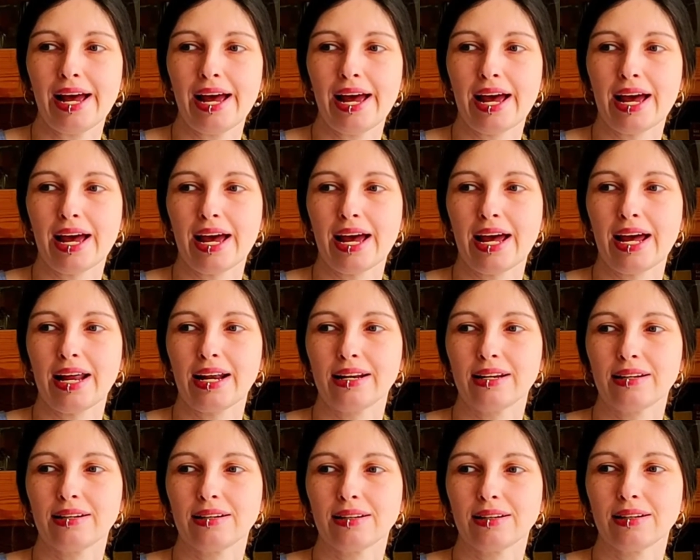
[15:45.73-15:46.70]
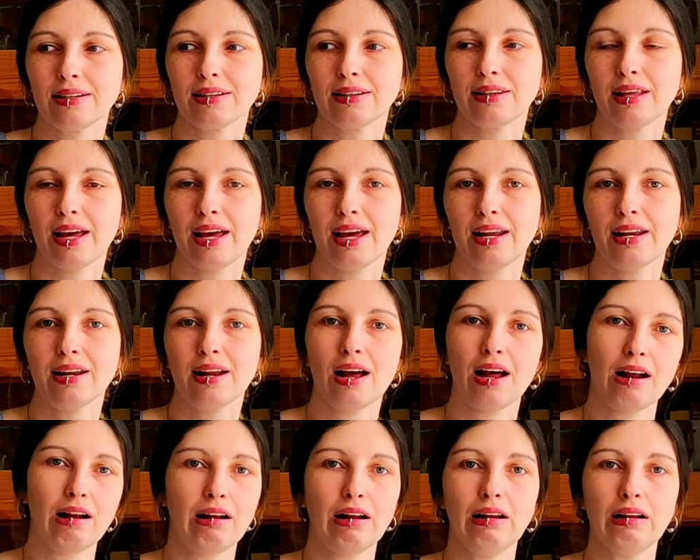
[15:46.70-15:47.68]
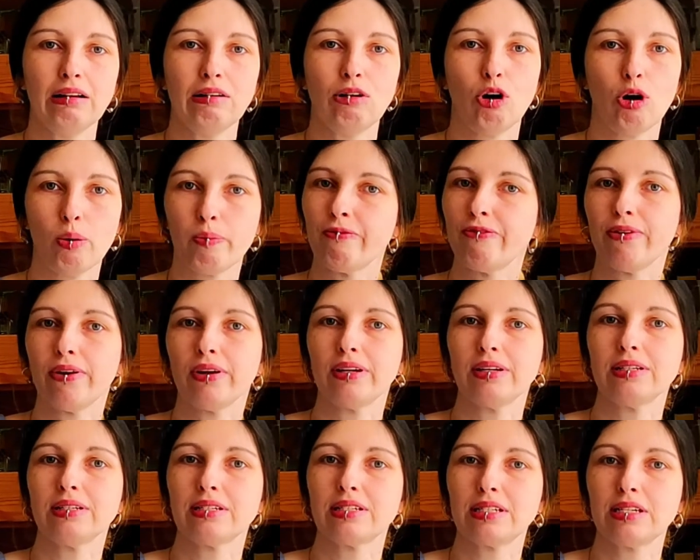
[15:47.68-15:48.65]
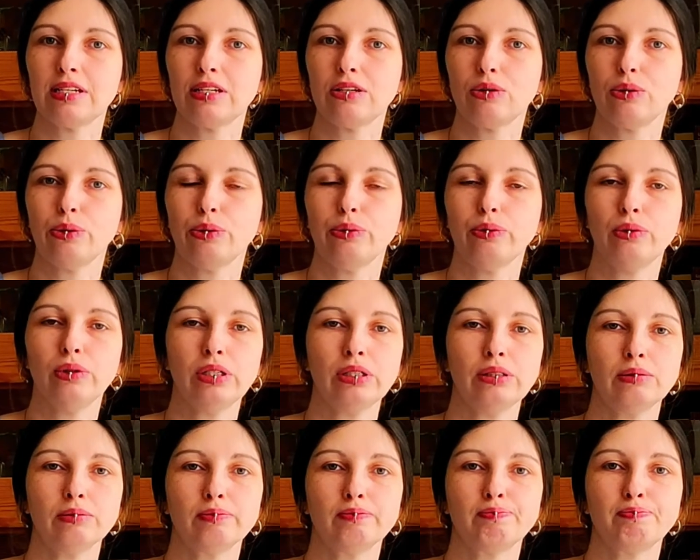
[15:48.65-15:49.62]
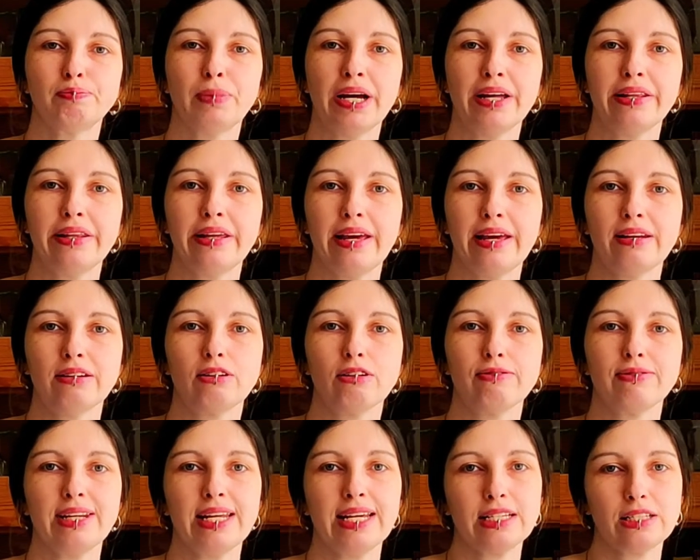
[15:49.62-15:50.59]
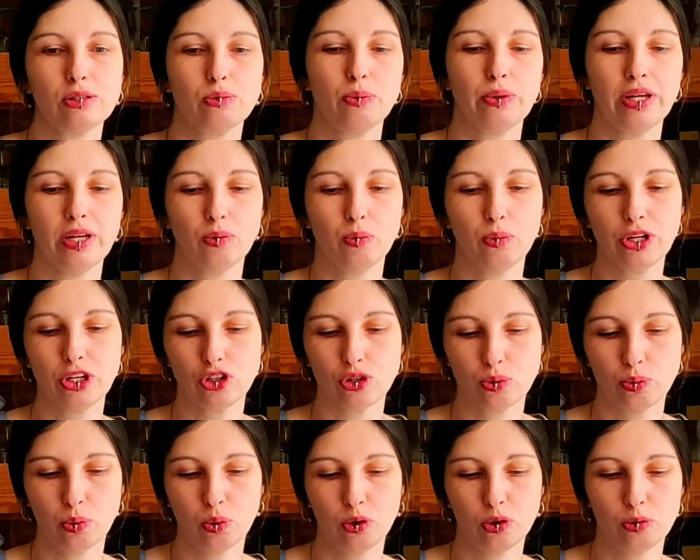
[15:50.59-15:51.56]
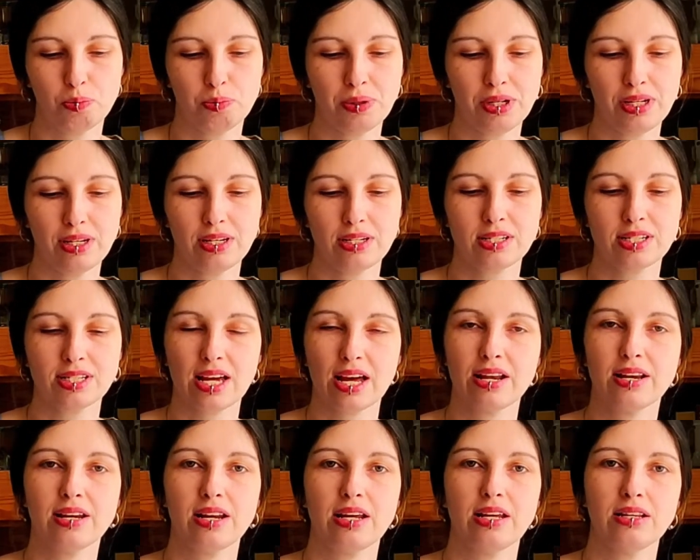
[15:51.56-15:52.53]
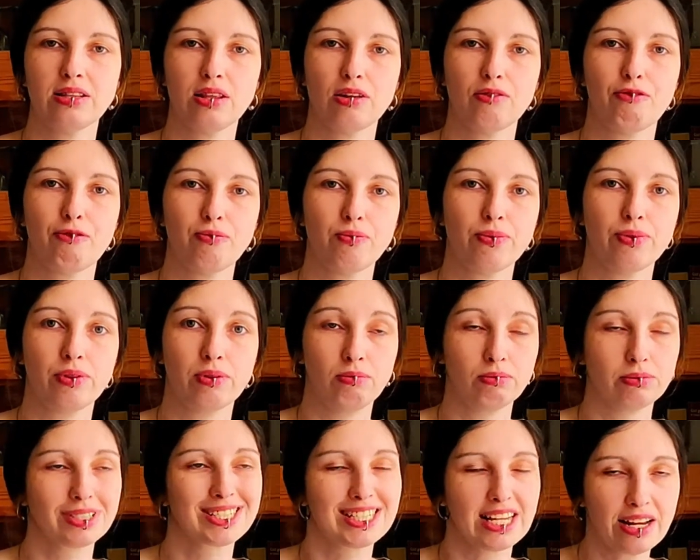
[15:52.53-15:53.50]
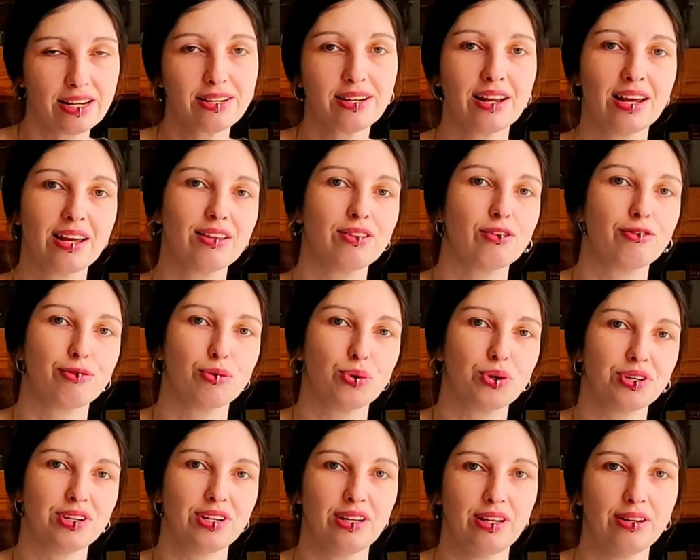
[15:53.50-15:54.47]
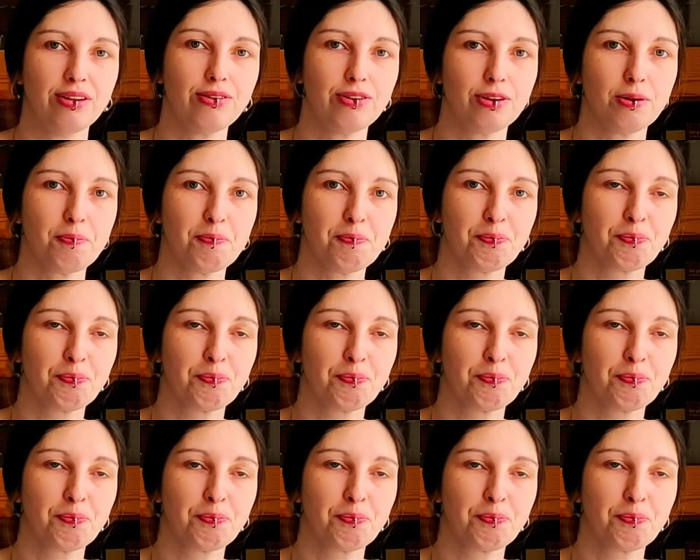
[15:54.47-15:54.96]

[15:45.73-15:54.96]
And then I'll hopefully see you by the end of next week, which would be Sunday the 14th,